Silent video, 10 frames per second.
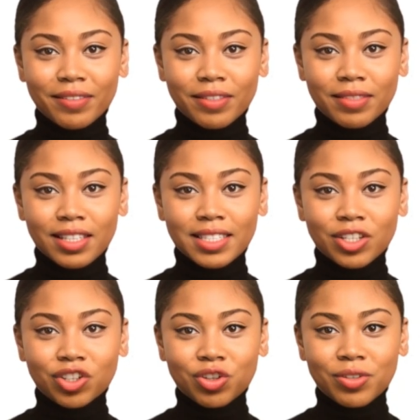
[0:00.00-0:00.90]
This
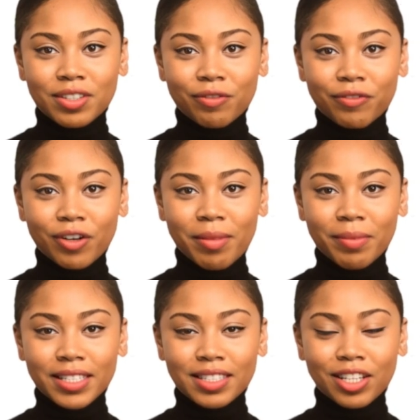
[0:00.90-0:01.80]
ensures a firm
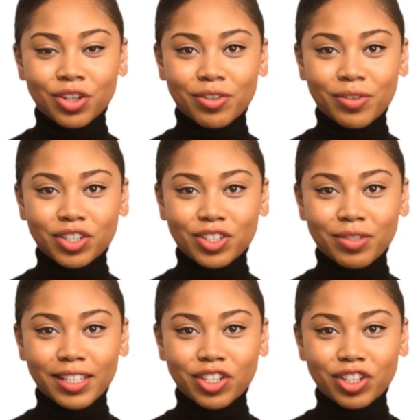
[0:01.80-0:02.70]
and secure
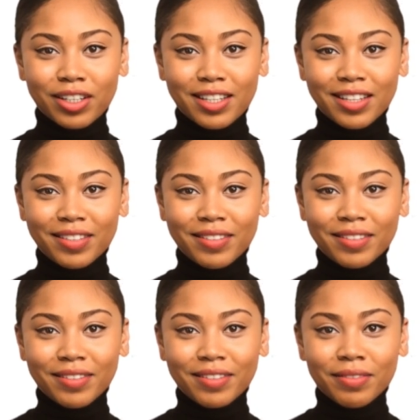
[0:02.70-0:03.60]
installation.
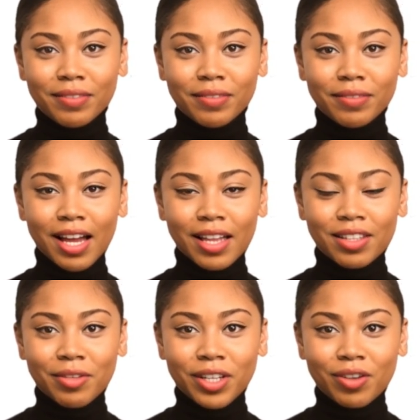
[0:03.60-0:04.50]
And
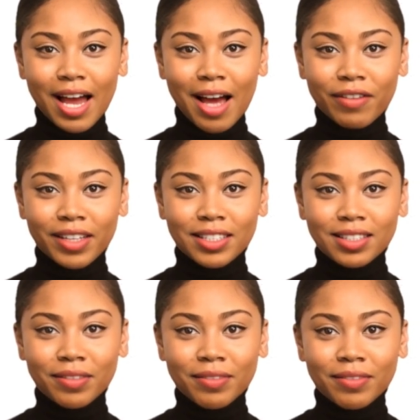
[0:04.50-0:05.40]
there you have it.
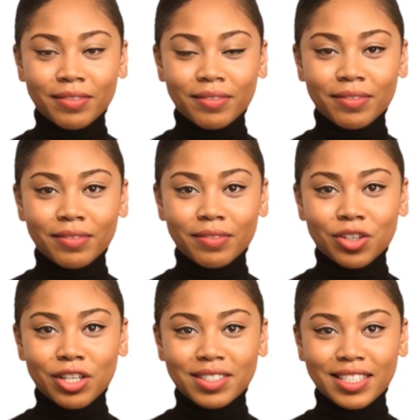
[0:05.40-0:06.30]

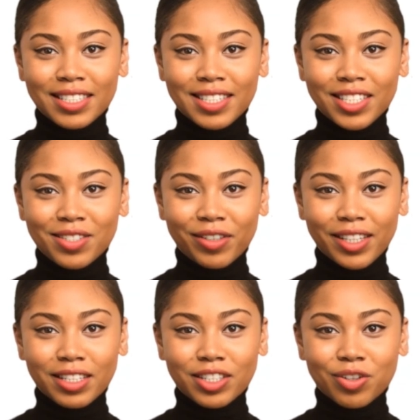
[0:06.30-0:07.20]
You've successfully
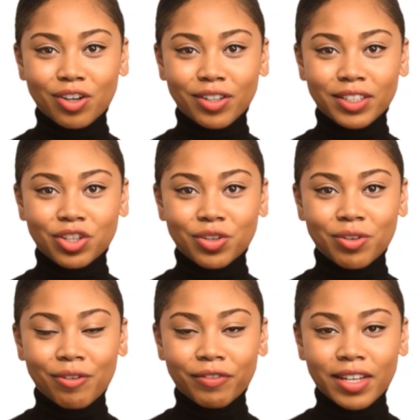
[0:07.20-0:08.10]
installed a
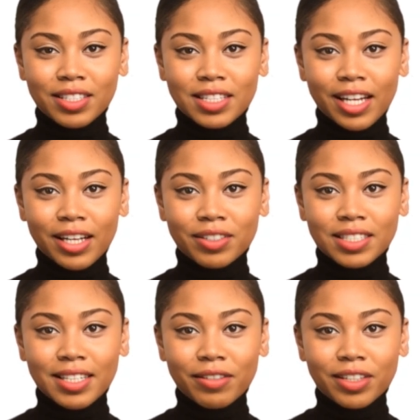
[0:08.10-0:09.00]
Eurofase standard
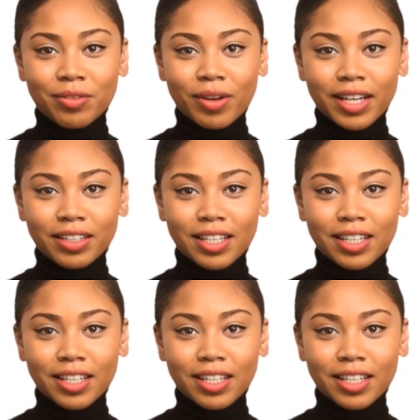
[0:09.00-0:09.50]
safety grid.